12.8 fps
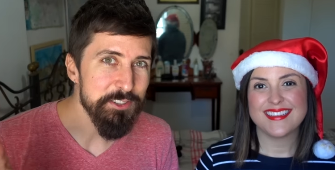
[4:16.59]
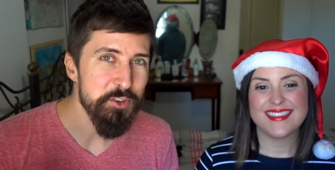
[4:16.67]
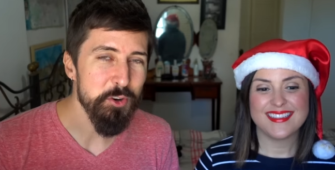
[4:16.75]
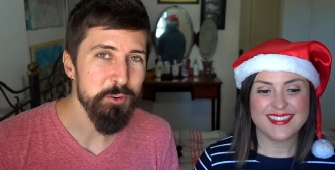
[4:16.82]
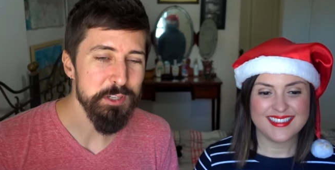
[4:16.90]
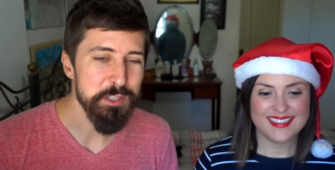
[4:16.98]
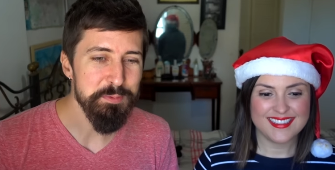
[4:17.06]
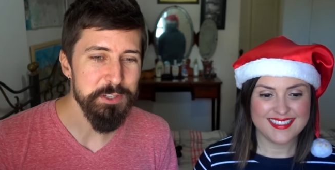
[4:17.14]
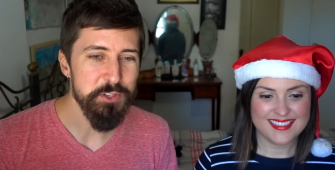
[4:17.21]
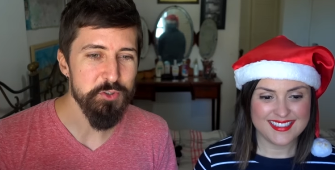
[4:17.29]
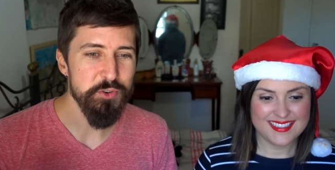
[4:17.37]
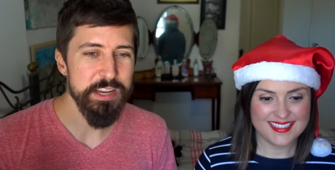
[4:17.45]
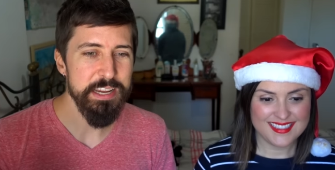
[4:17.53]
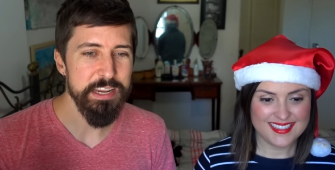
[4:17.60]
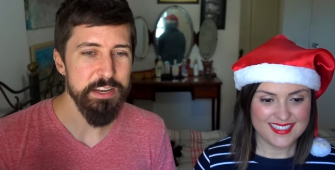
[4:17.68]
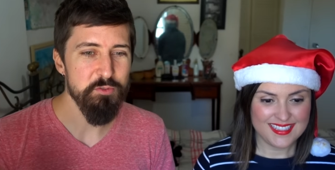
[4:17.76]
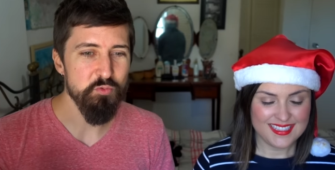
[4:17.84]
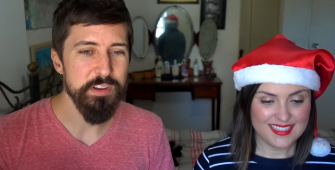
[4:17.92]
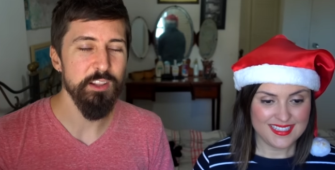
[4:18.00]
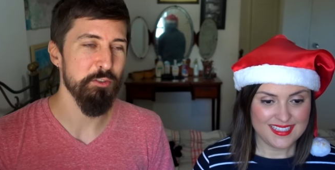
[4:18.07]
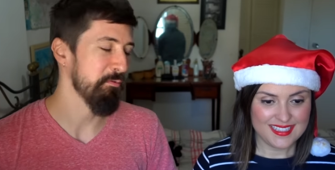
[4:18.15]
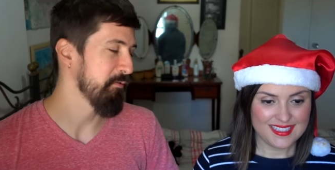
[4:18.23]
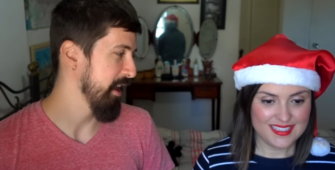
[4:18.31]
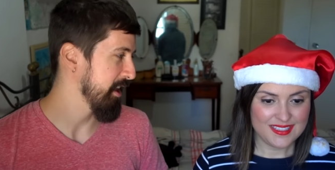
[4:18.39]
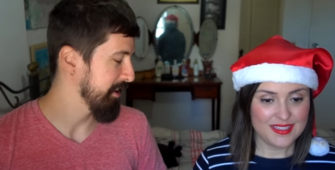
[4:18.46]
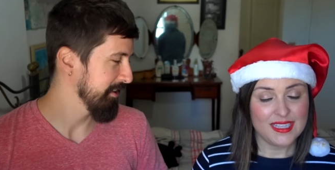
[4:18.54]
Speaker 1: is your Christmas tree real or
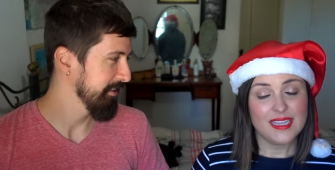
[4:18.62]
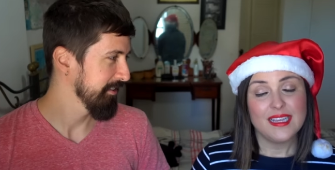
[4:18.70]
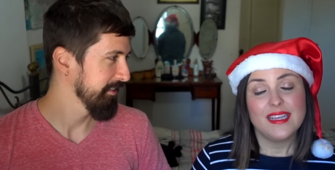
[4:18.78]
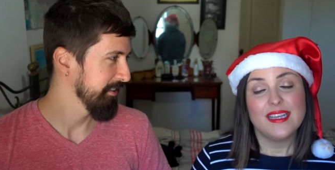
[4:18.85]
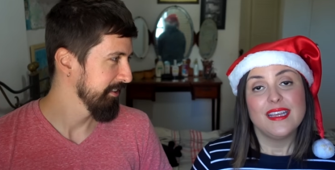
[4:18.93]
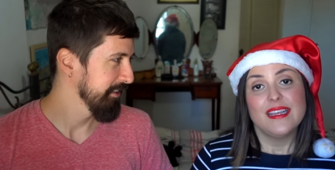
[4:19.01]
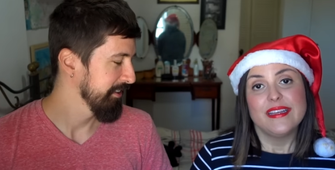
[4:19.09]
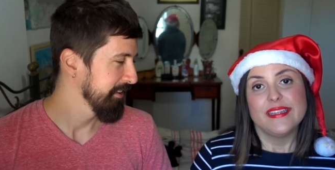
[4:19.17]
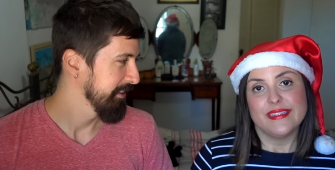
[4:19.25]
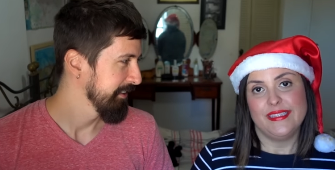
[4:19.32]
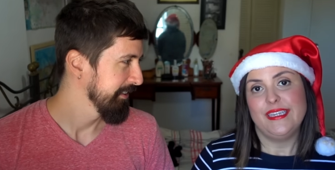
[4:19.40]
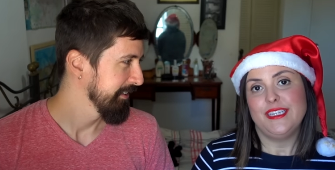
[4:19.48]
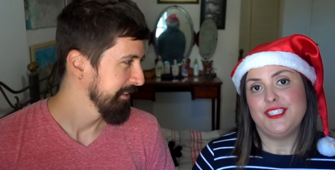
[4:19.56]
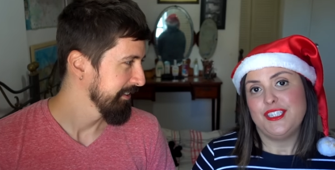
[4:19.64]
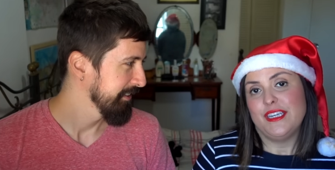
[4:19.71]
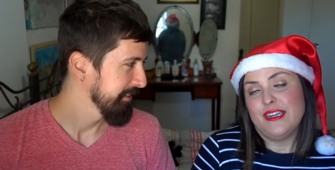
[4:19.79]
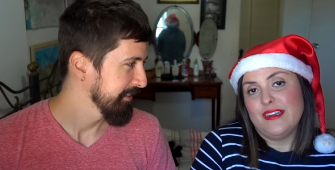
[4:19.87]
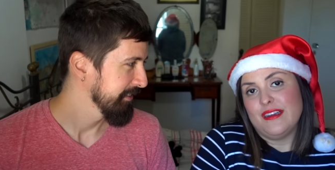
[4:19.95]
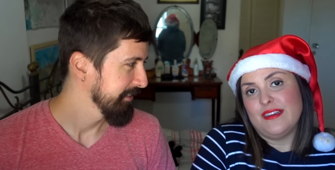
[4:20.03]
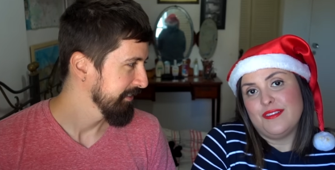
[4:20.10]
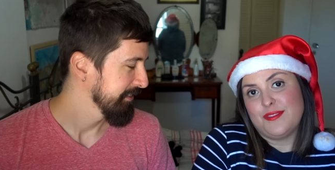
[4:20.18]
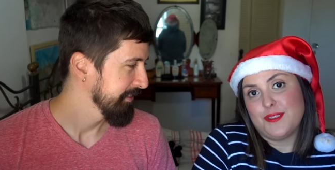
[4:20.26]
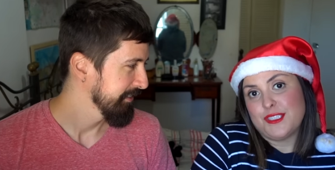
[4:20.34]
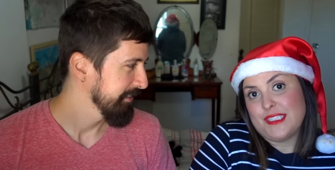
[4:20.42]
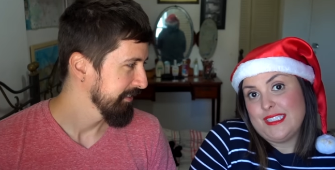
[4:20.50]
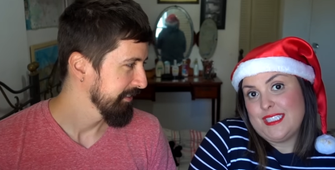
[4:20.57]
fake?
Speaker 2: This year,
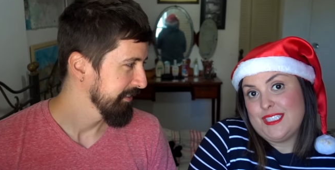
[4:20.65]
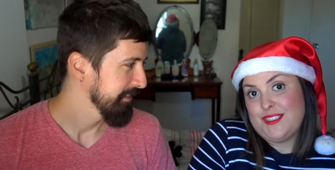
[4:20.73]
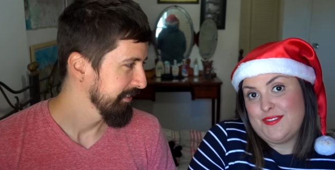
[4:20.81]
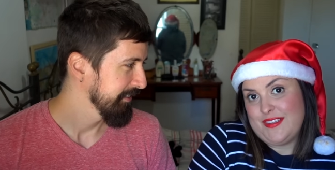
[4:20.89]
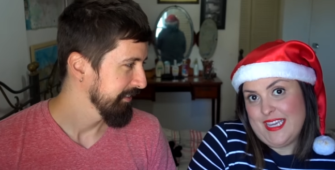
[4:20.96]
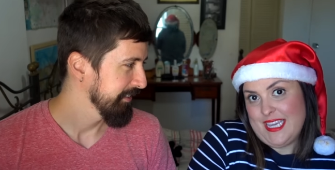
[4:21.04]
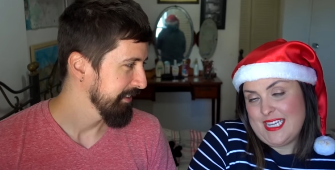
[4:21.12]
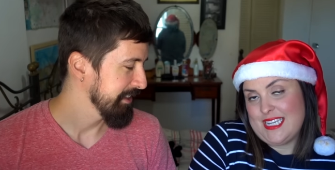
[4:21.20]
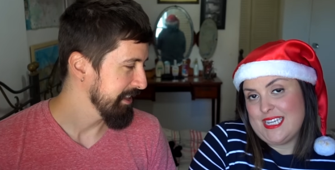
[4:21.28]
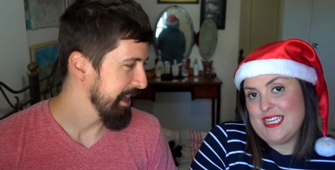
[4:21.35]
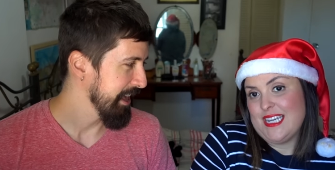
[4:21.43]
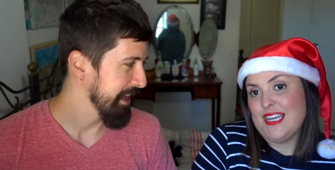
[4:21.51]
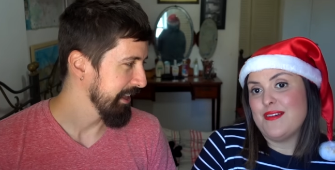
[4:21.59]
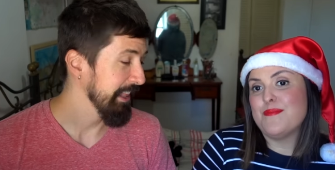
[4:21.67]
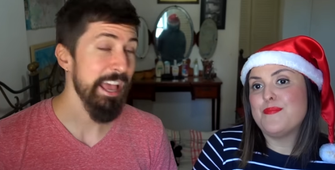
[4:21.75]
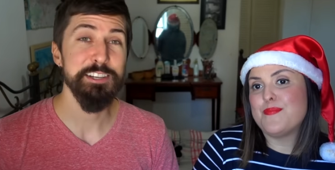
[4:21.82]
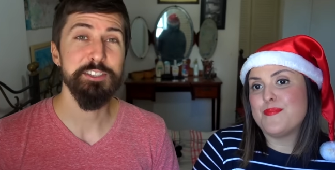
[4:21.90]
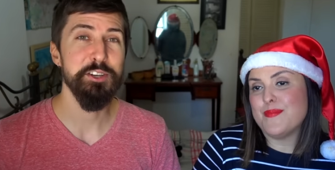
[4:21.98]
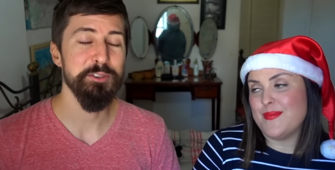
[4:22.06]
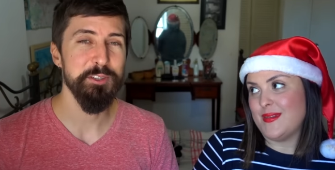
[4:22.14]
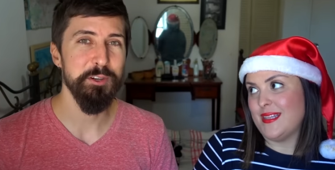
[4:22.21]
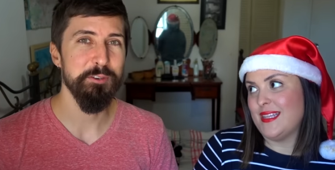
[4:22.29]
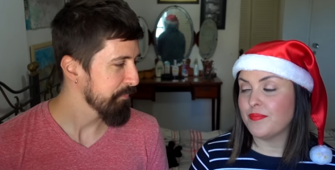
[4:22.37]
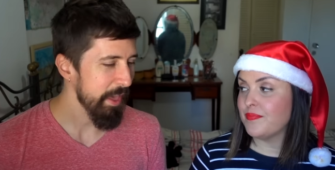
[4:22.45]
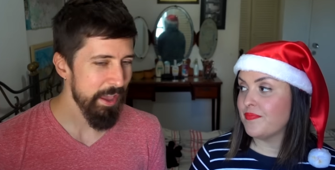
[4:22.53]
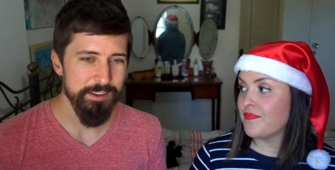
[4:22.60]
unfortunately, is fake.
Speaker 1: Yeah, last year
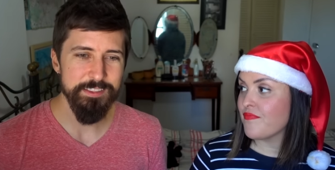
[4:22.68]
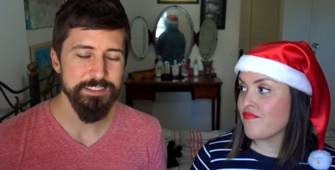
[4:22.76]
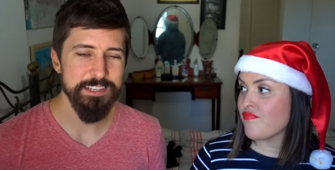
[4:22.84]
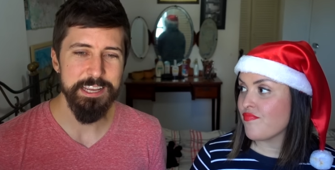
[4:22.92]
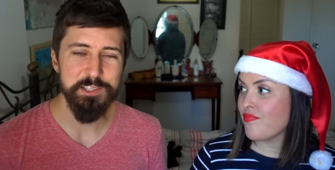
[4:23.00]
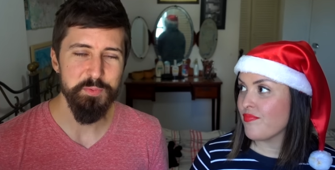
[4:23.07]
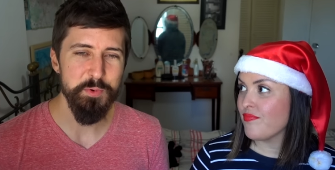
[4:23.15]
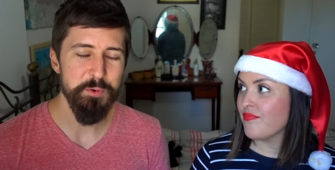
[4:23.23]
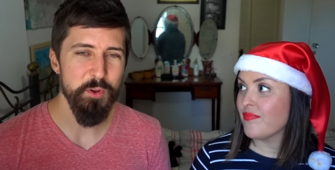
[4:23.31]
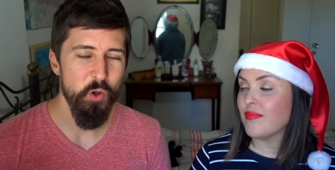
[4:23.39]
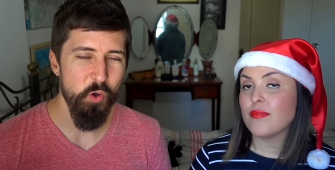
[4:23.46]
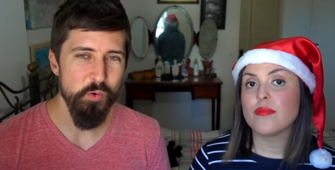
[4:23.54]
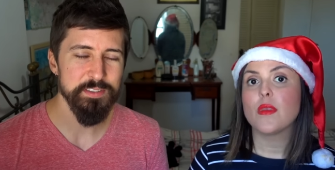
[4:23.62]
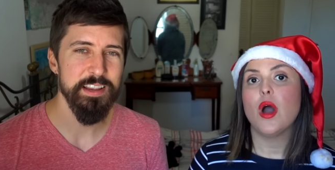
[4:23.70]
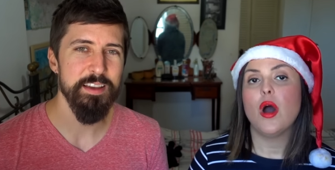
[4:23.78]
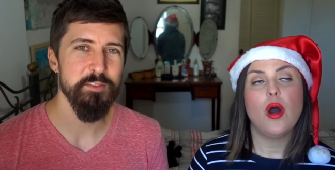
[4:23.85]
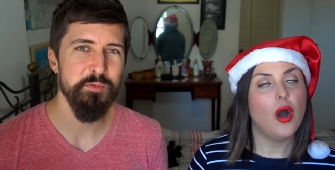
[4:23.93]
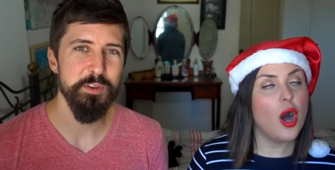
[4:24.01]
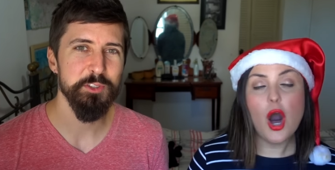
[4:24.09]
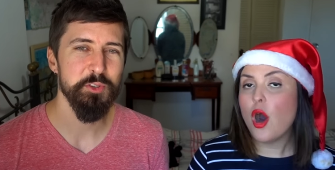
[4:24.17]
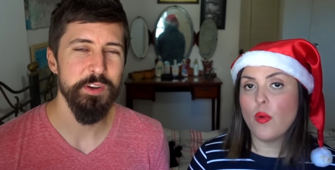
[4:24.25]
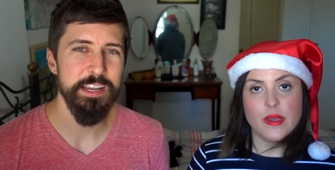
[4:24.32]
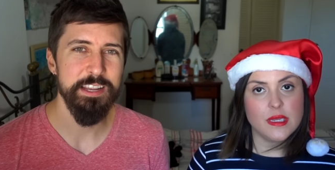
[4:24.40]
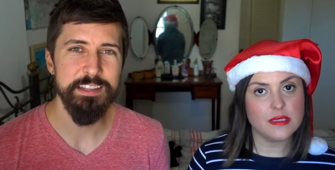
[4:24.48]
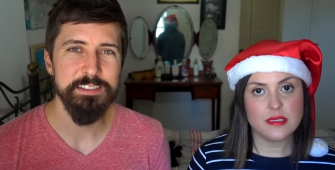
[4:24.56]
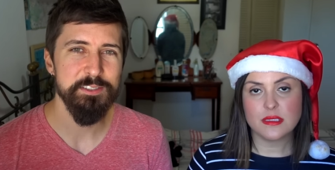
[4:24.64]
too. Back in the States, we would always have a real
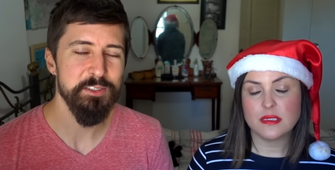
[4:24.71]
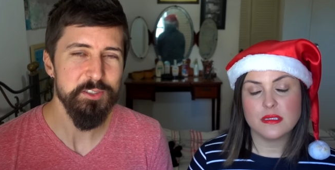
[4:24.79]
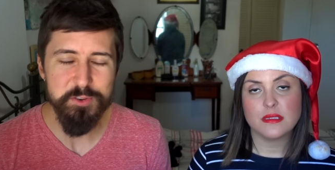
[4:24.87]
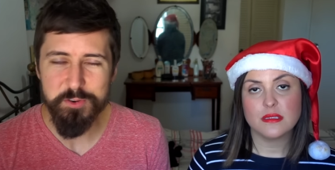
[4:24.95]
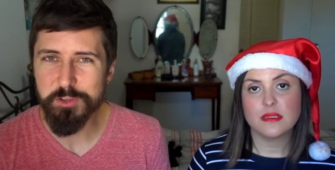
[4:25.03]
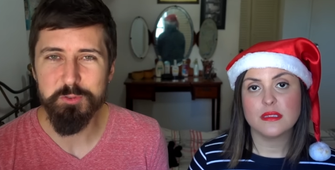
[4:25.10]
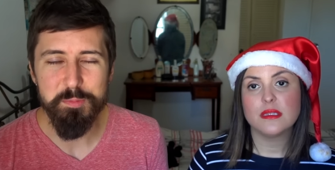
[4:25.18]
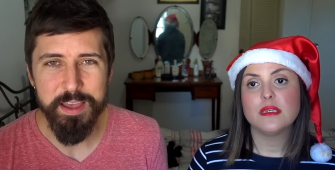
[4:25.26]
tree, and as soon as we're